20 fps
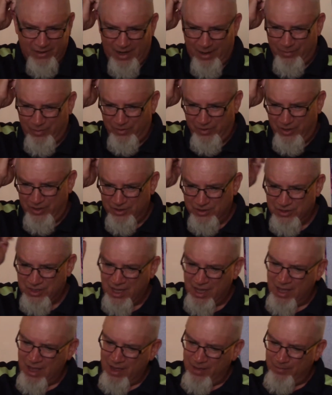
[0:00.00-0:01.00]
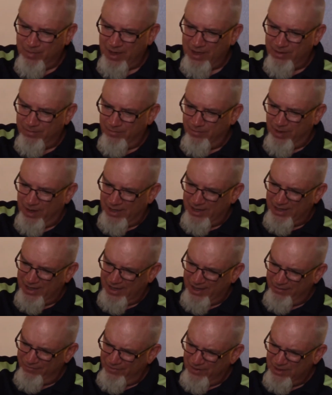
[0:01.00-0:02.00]
in a couple of years. But, but
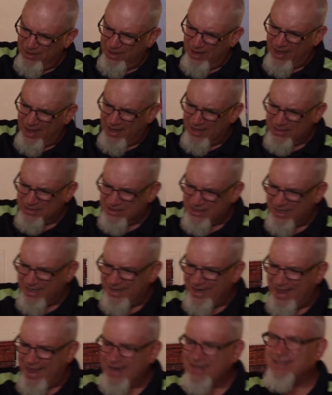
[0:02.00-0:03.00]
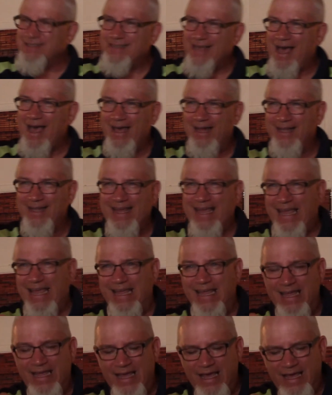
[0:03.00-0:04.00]
even as an
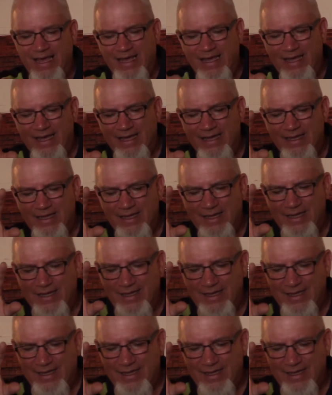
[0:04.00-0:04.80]
exilee uh,